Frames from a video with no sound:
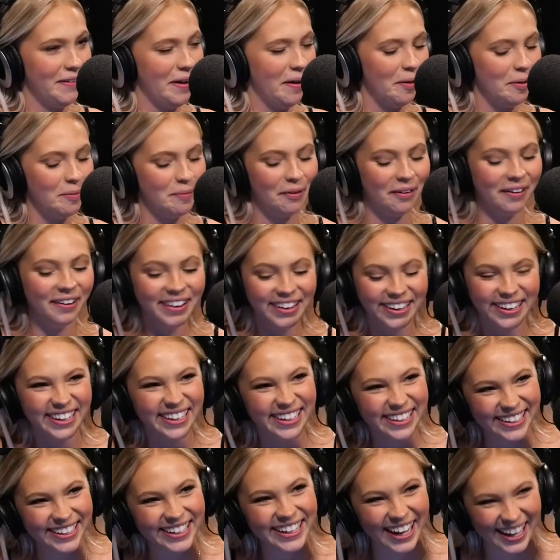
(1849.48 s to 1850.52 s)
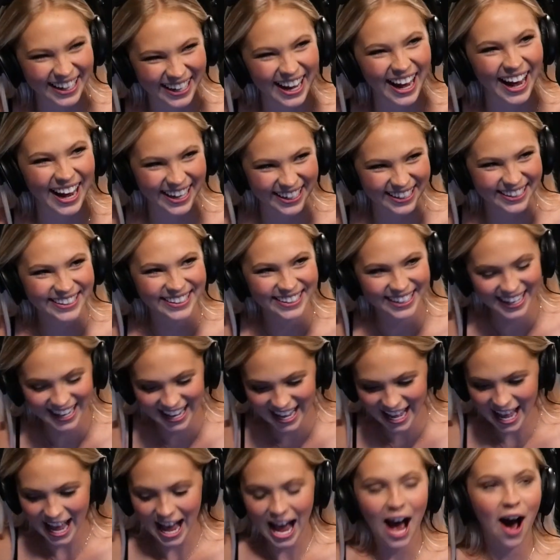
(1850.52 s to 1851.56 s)
available. Get Phoenix. Yeah, p-
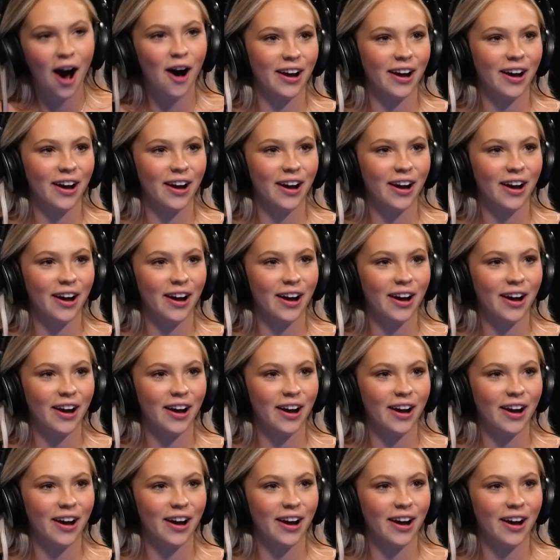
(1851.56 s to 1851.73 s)
please